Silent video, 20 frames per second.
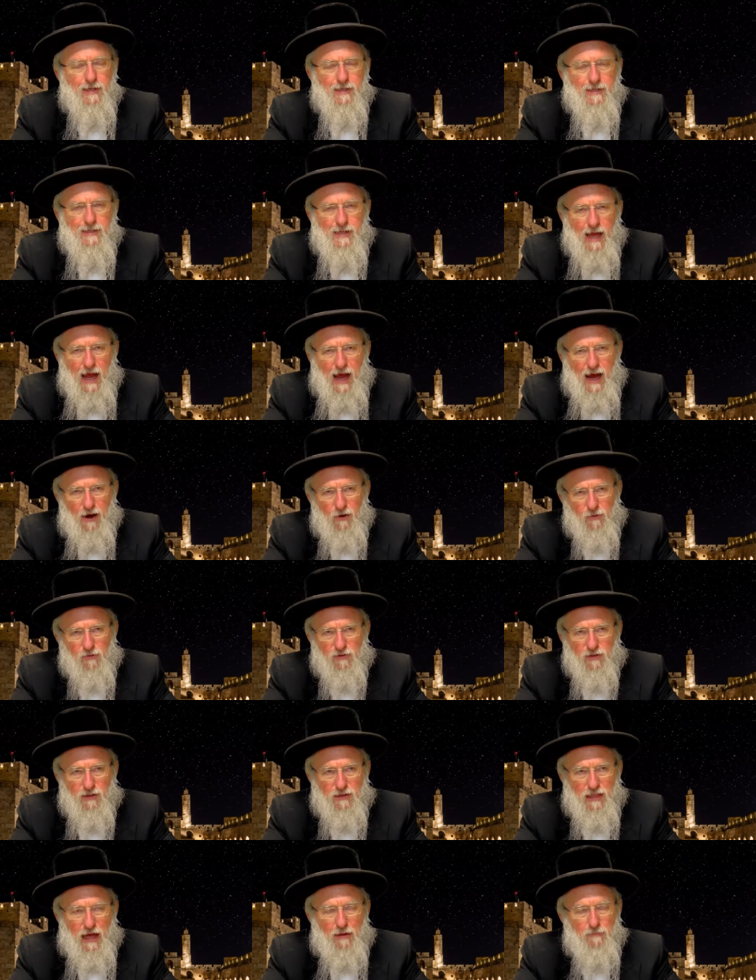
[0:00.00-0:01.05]
Now,
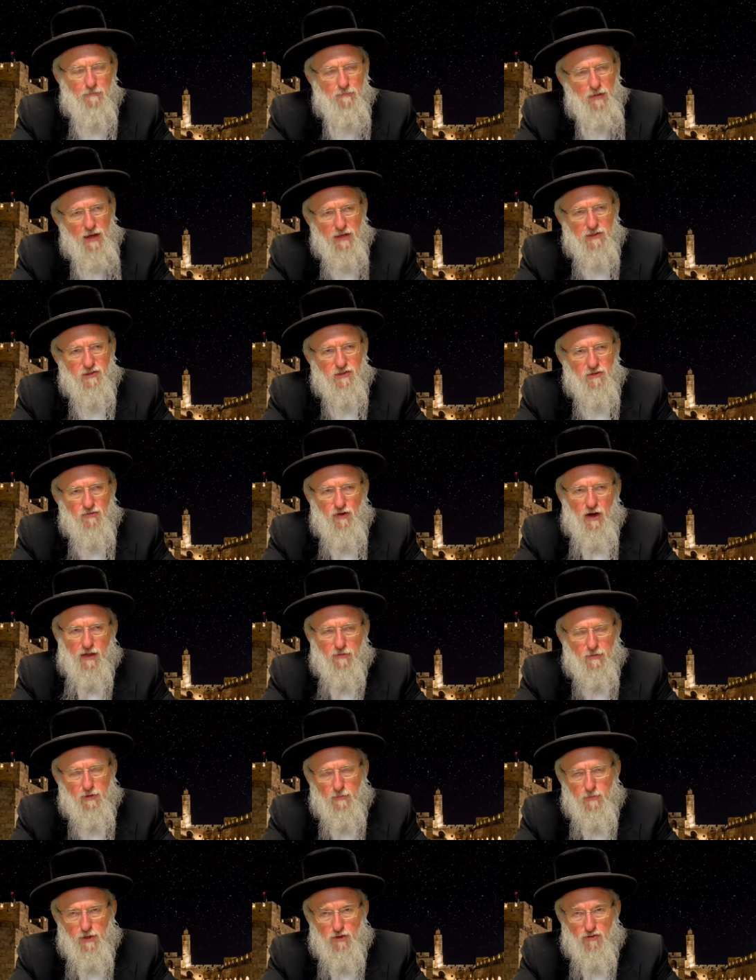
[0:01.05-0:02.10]
that makes the
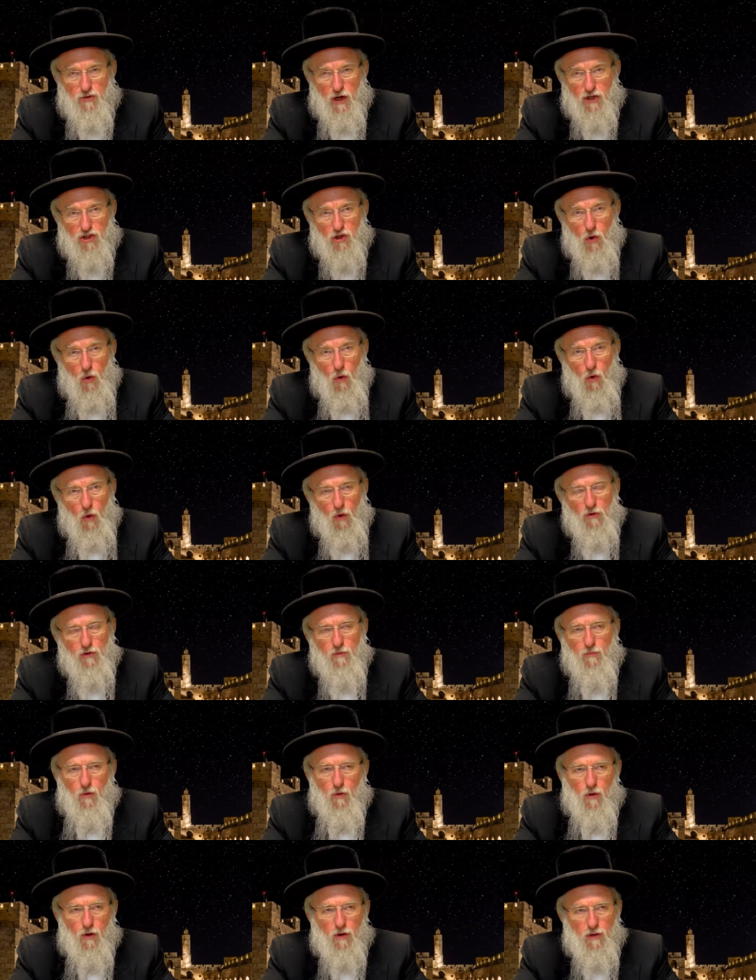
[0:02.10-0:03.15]
following Midrash all the
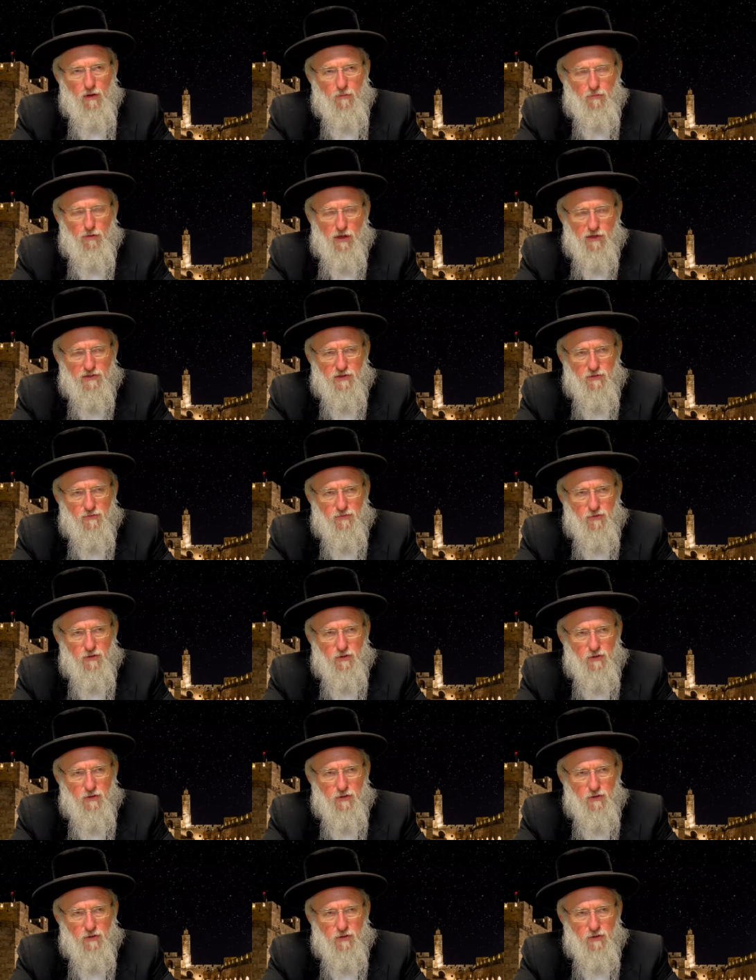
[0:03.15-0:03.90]
more impressive.